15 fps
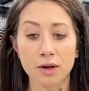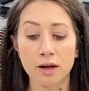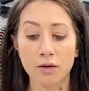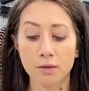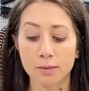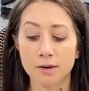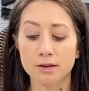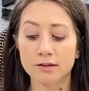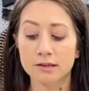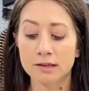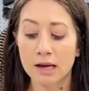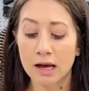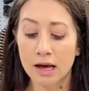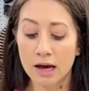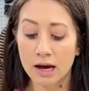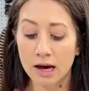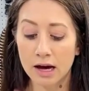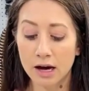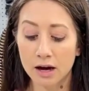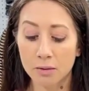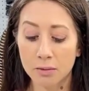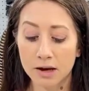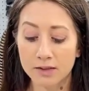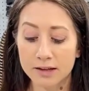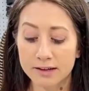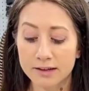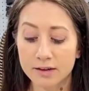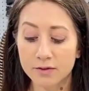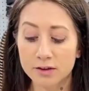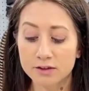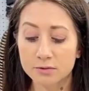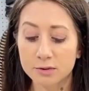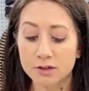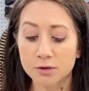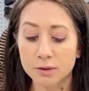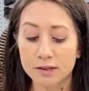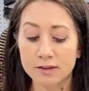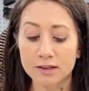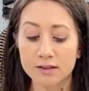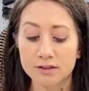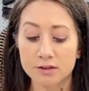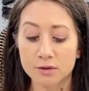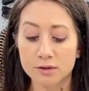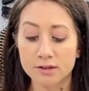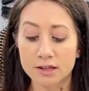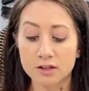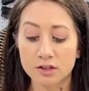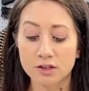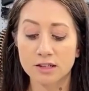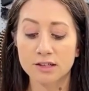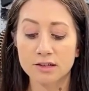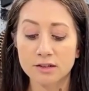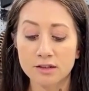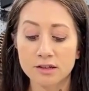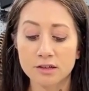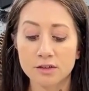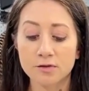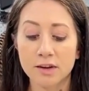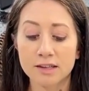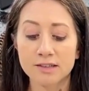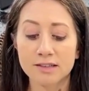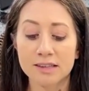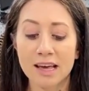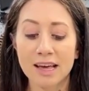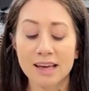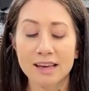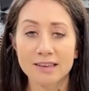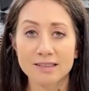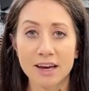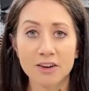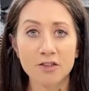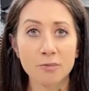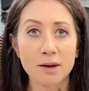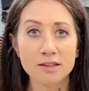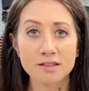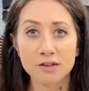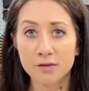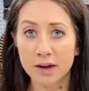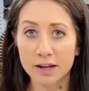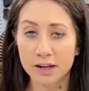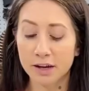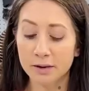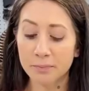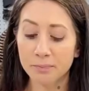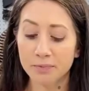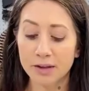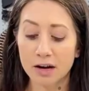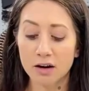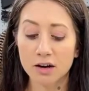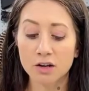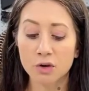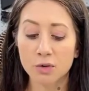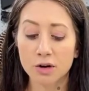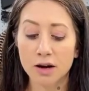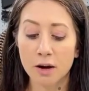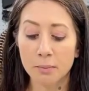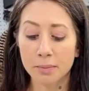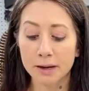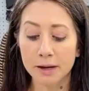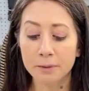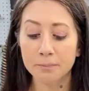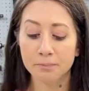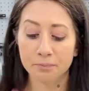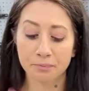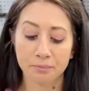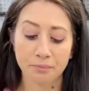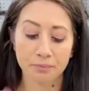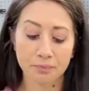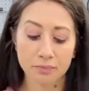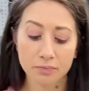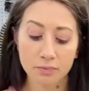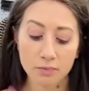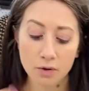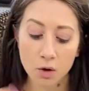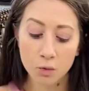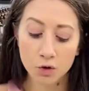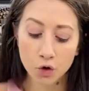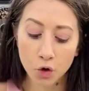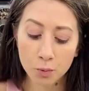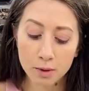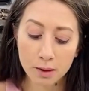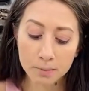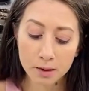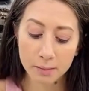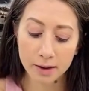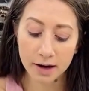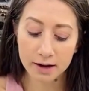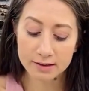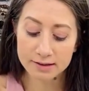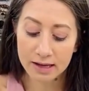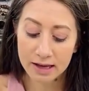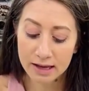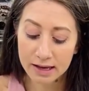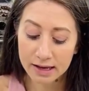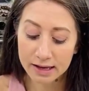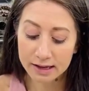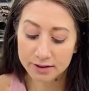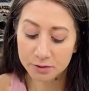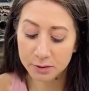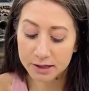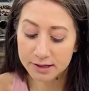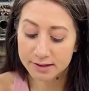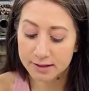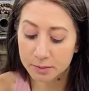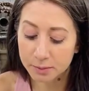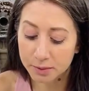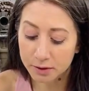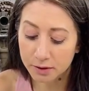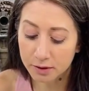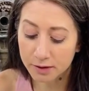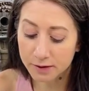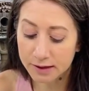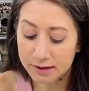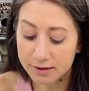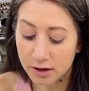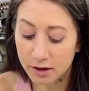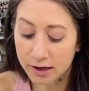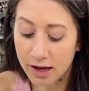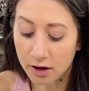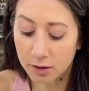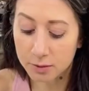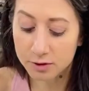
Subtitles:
calibers. The difference between these, so essentially Diligent Defense, he's out of Pennsylvania. They are a newer company. When you open up the box, it is pretty simple. These are caliber